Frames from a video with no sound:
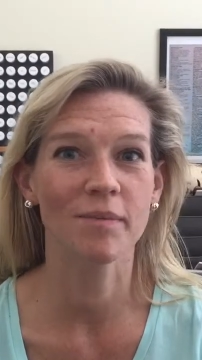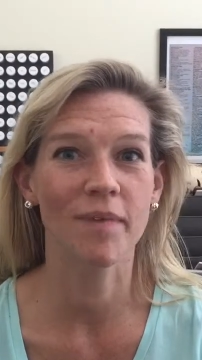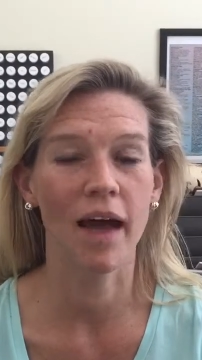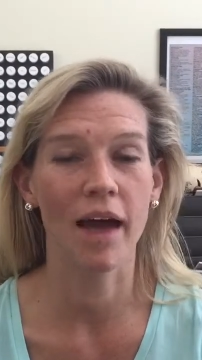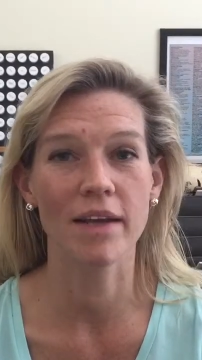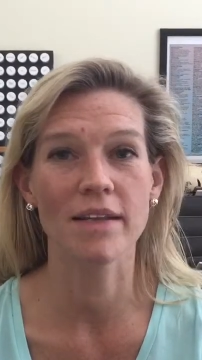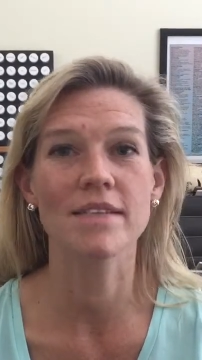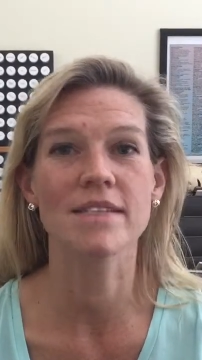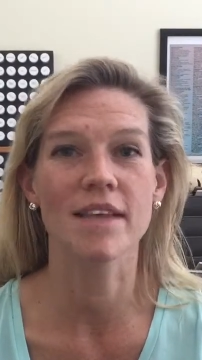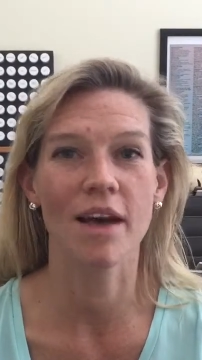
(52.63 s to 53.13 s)

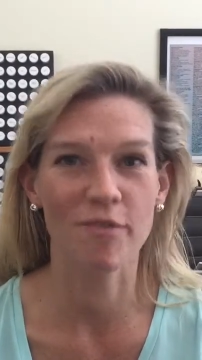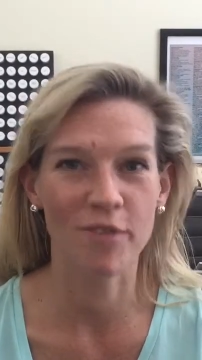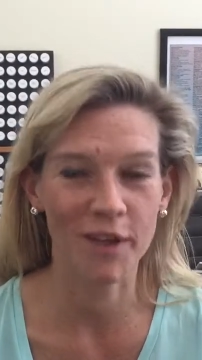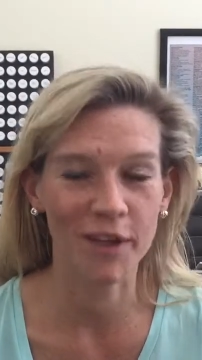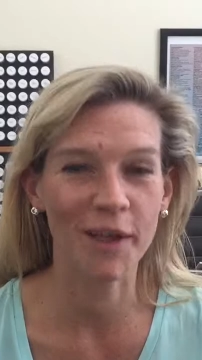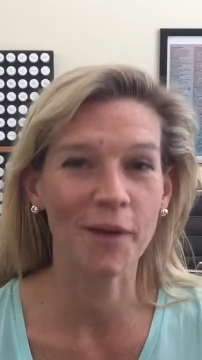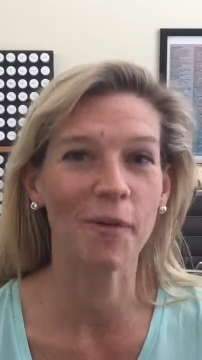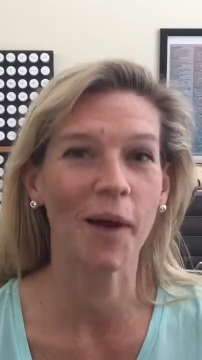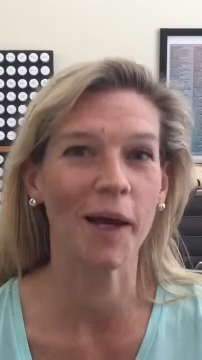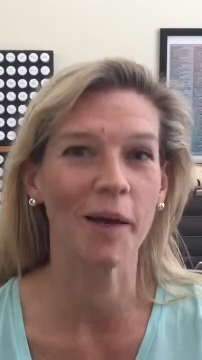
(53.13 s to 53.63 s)
I
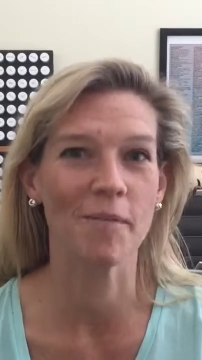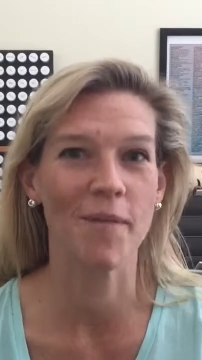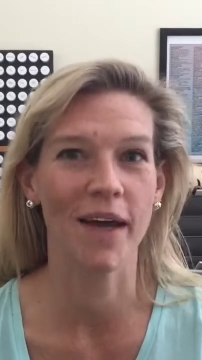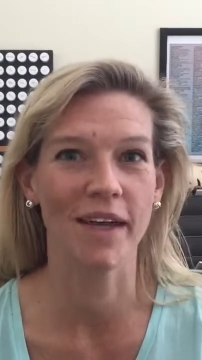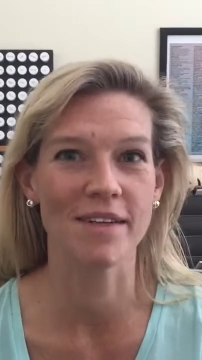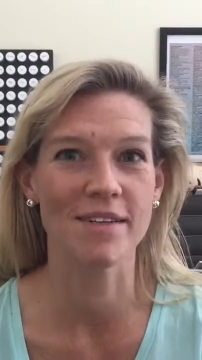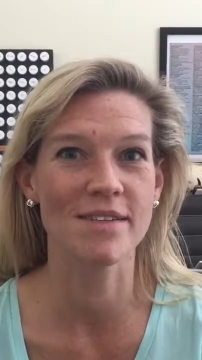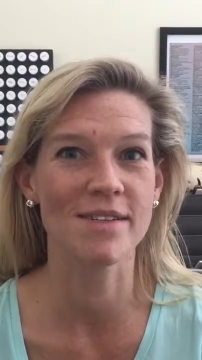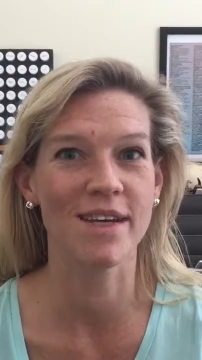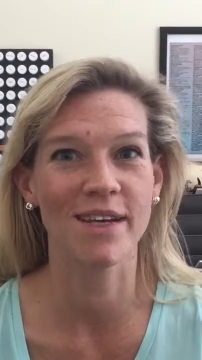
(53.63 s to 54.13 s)
definitely
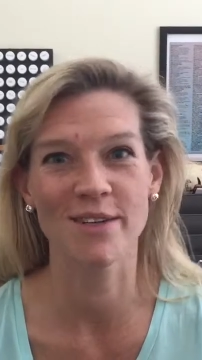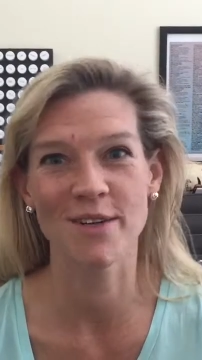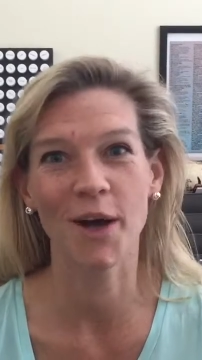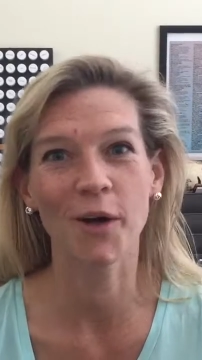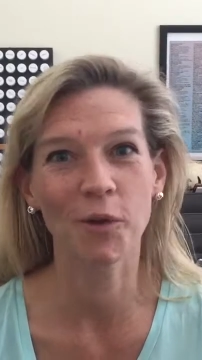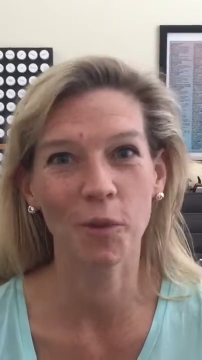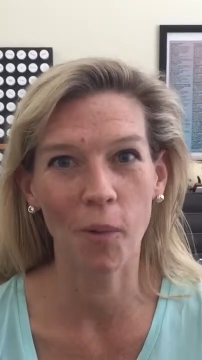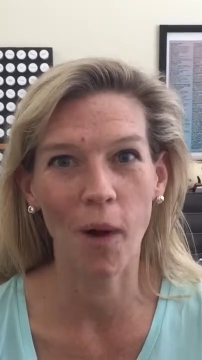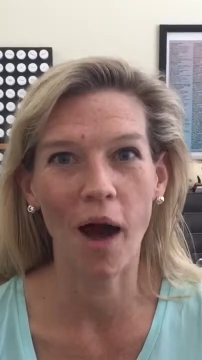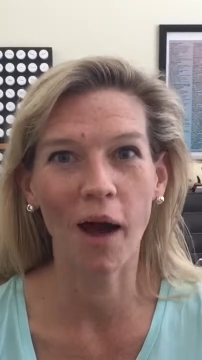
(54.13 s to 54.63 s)
recommend seeing
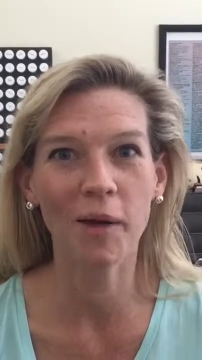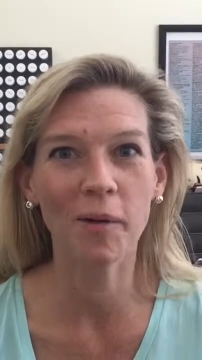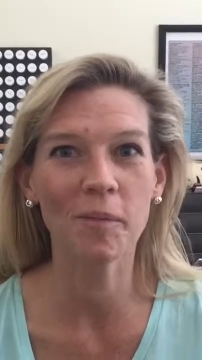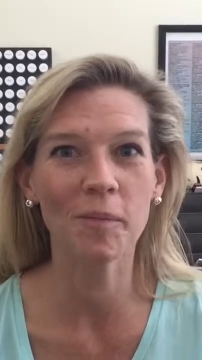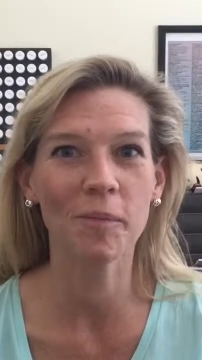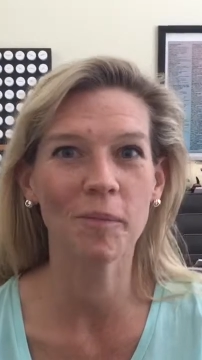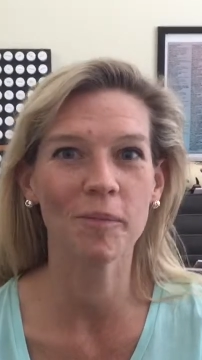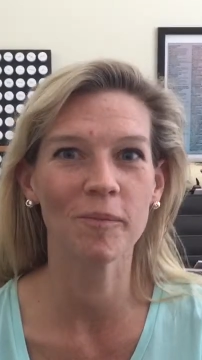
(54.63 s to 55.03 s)
Dr. Huang.